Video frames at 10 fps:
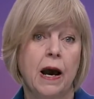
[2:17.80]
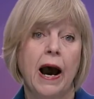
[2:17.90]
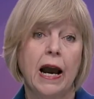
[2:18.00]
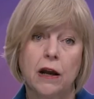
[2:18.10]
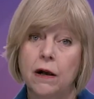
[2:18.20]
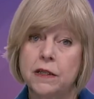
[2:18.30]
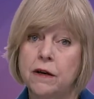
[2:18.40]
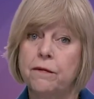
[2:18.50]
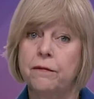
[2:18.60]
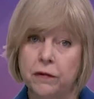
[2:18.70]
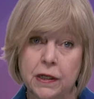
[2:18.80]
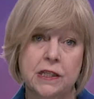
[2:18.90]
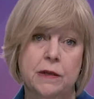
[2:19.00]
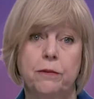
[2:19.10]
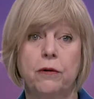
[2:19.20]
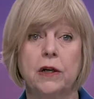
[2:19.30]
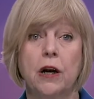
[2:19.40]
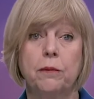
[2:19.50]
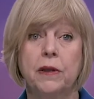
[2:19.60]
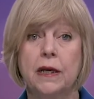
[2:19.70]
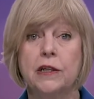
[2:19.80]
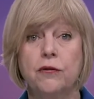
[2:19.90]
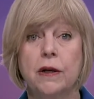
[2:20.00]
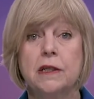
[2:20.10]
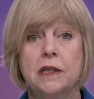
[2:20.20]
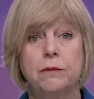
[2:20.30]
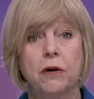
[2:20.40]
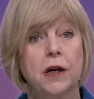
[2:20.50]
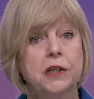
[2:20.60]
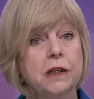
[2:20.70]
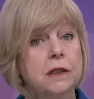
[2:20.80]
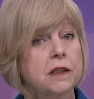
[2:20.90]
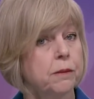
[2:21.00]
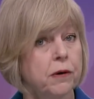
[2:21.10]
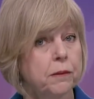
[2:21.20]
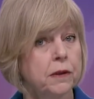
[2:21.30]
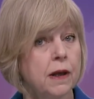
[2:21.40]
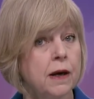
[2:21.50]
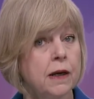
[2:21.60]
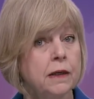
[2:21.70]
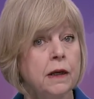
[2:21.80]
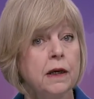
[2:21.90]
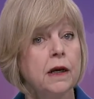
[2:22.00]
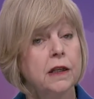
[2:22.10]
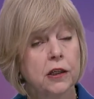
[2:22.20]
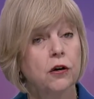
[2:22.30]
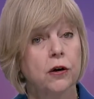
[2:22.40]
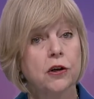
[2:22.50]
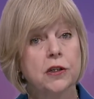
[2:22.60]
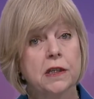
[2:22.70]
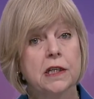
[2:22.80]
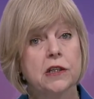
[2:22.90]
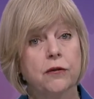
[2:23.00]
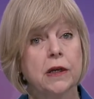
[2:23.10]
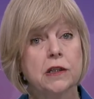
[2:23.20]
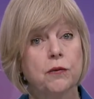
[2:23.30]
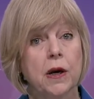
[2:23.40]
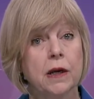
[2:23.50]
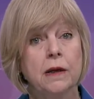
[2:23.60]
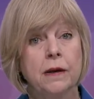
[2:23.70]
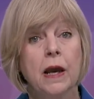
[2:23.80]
I also fully support our planned transit projects, the Purple Line and the Corridor Cities Transway,